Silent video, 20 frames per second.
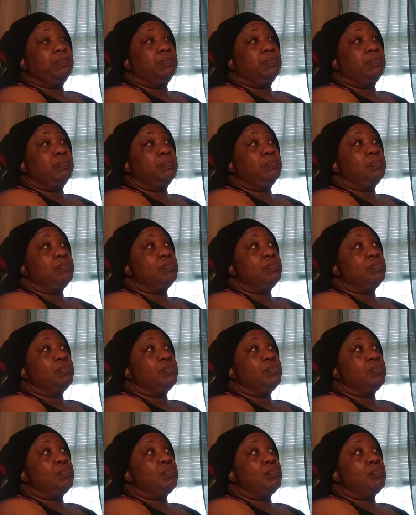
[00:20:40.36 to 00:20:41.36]

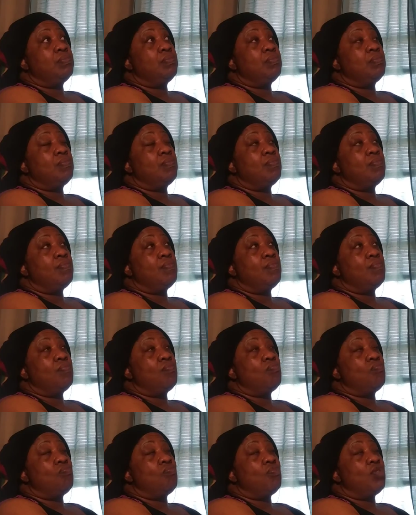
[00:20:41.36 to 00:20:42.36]

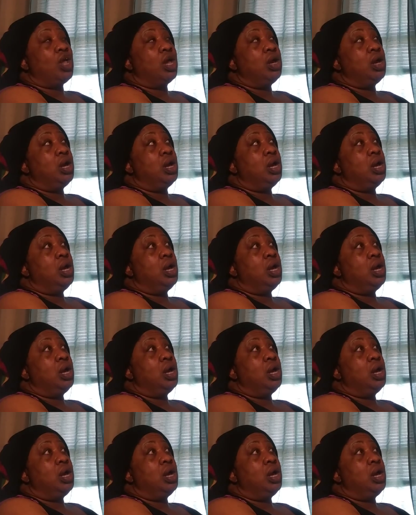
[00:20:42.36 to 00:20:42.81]
(no one is talking)